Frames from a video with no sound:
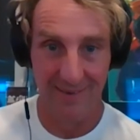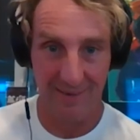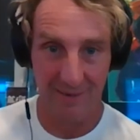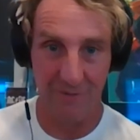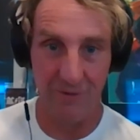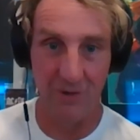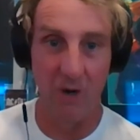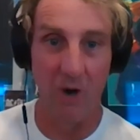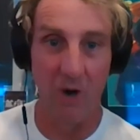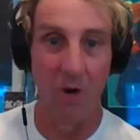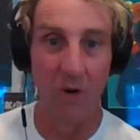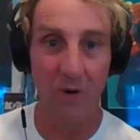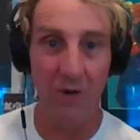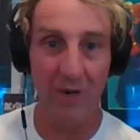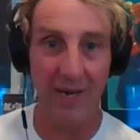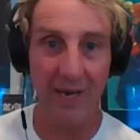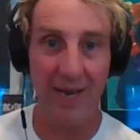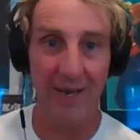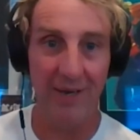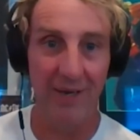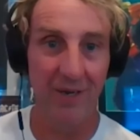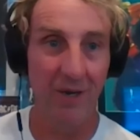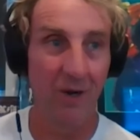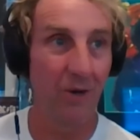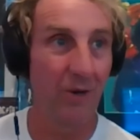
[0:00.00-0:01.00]
If you're
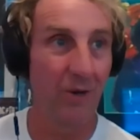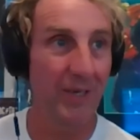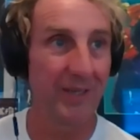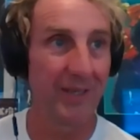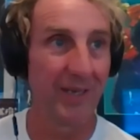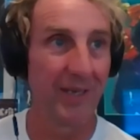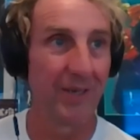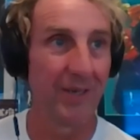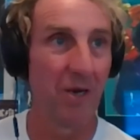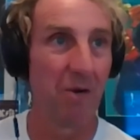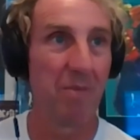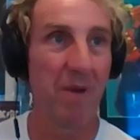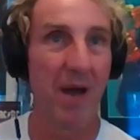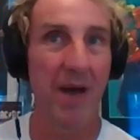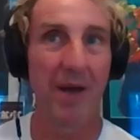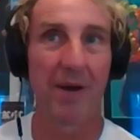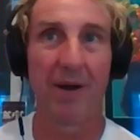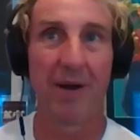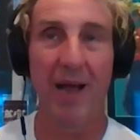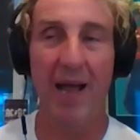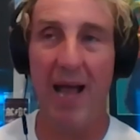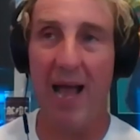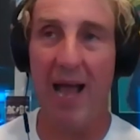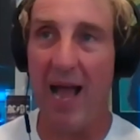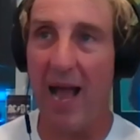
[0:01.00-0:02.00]
okay knowing that no
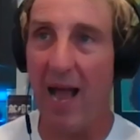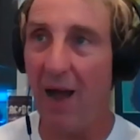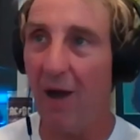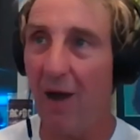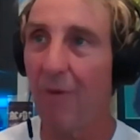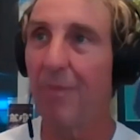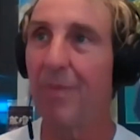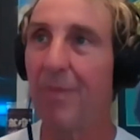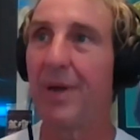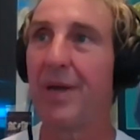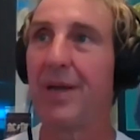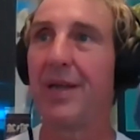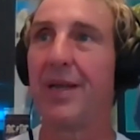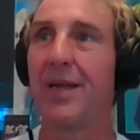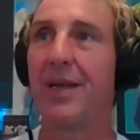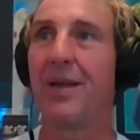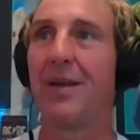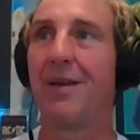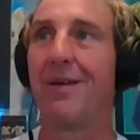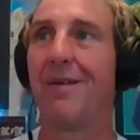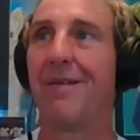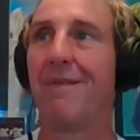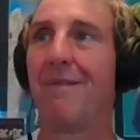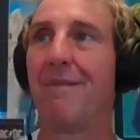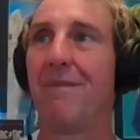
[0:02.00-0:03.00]
matter how
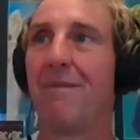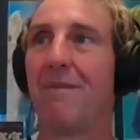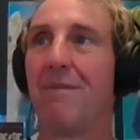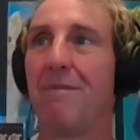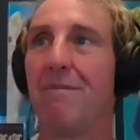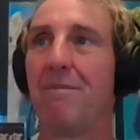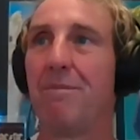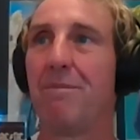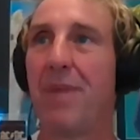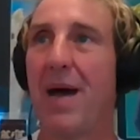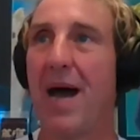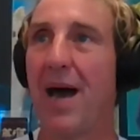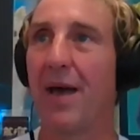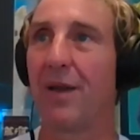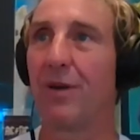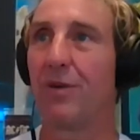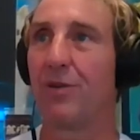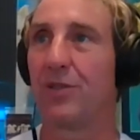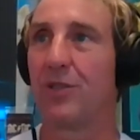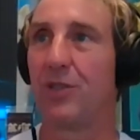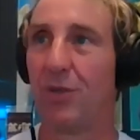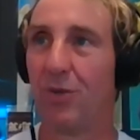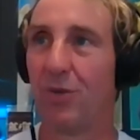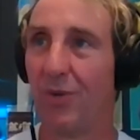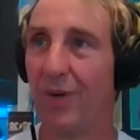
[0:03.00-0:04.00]
many
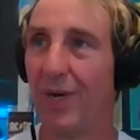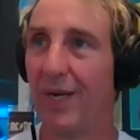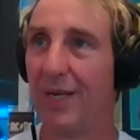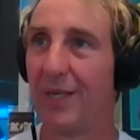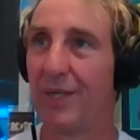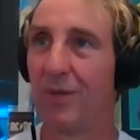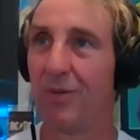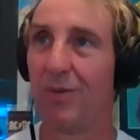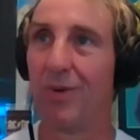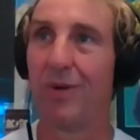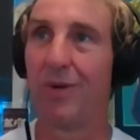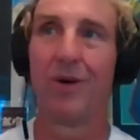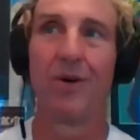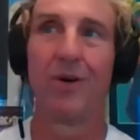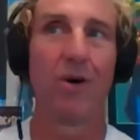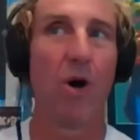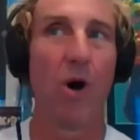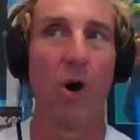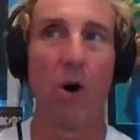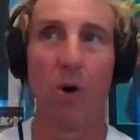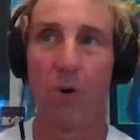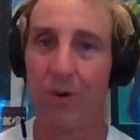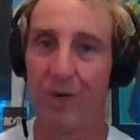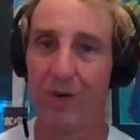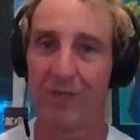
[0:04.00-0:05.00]
battles you win, you
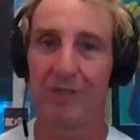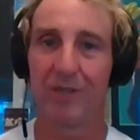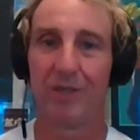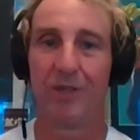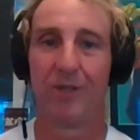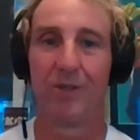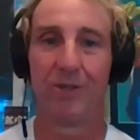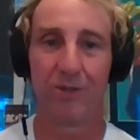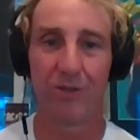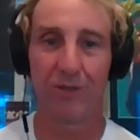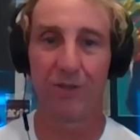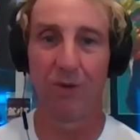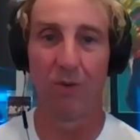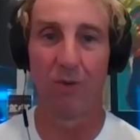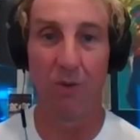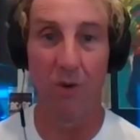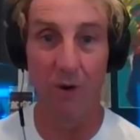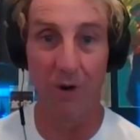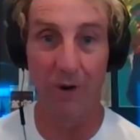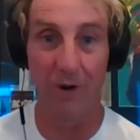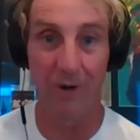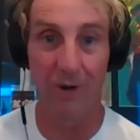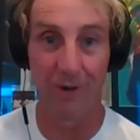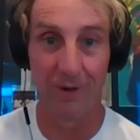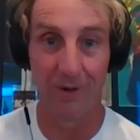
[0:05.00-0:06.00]
will always lose the
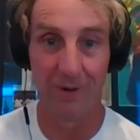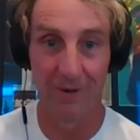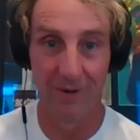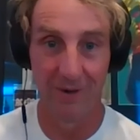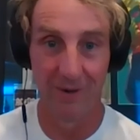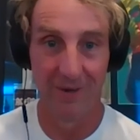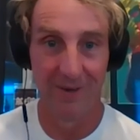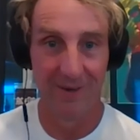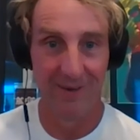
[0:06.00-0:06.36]
war,